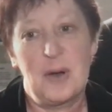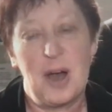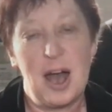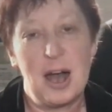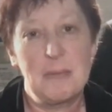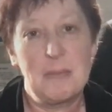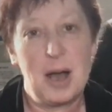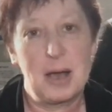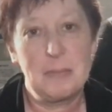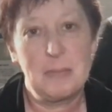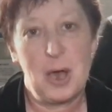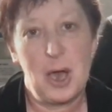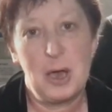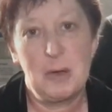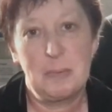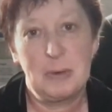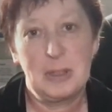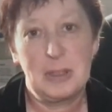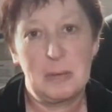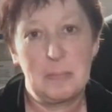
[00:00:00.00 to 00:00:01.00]
I'm
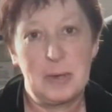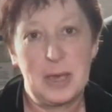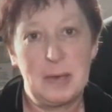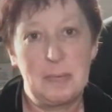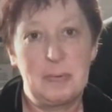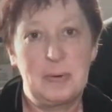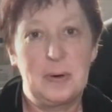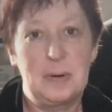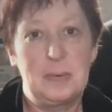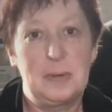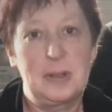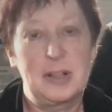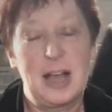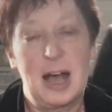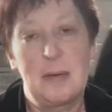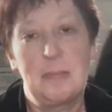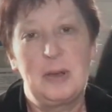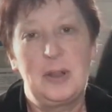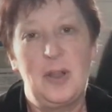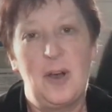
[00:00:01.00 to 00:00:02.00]
hoping that people will
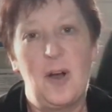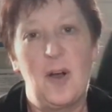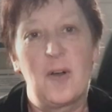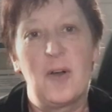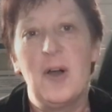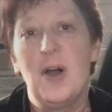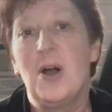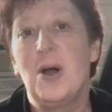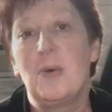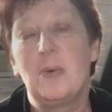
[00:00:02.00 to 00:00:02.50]
come along,